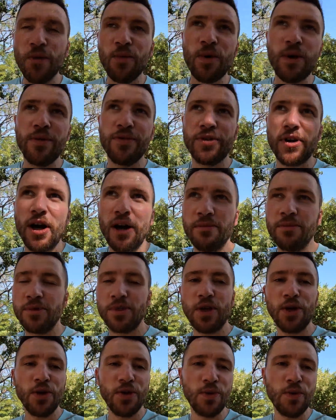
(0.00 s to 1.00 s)
we've come
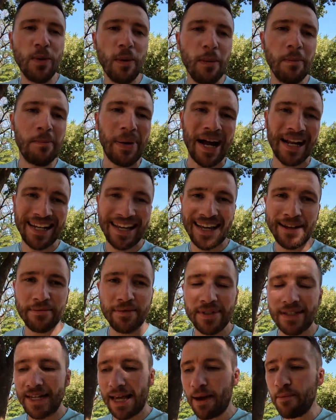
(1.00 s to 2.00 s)
to
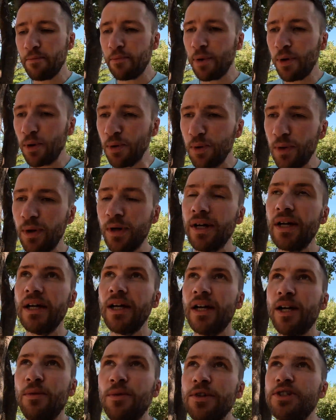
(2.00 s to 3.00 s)
Banan Temple,
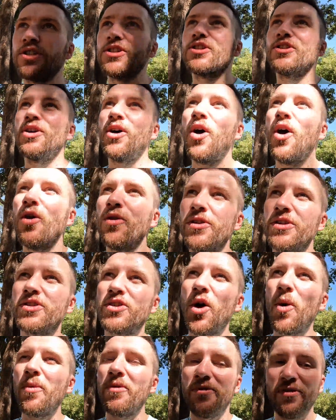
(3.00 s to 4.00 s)
which is on the
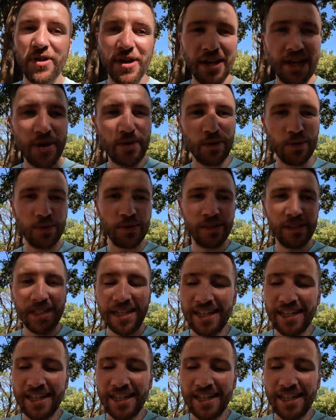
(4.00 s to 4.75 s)
top of a hill.